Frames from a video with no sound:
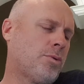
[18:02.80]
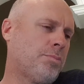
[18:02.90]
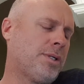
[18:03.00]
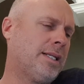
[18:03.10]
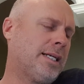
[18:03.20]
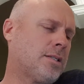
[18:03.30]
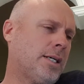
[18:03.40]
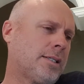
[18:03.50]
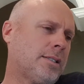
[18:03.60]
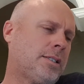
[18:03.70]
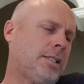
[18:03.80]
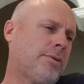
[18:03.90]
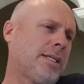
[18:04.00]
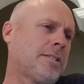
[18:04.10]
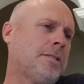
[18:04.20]
with big legs like a
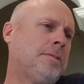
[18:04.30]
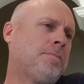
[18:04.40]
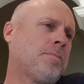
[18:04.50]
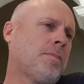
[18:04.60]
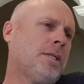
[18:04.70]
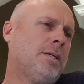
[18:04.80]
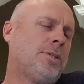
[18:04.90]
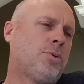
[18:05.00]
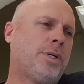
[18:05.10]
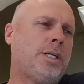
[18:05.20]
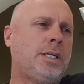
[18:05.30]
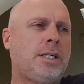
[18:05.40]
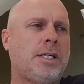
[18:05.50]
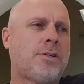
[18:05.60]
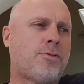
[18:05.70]
T-Rex.
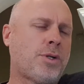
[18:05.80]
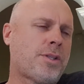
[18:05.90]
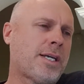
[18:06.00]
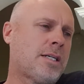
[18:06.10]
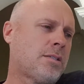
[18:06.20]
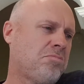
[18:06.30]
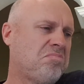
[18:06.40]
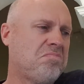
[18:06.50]
20 to 40,000.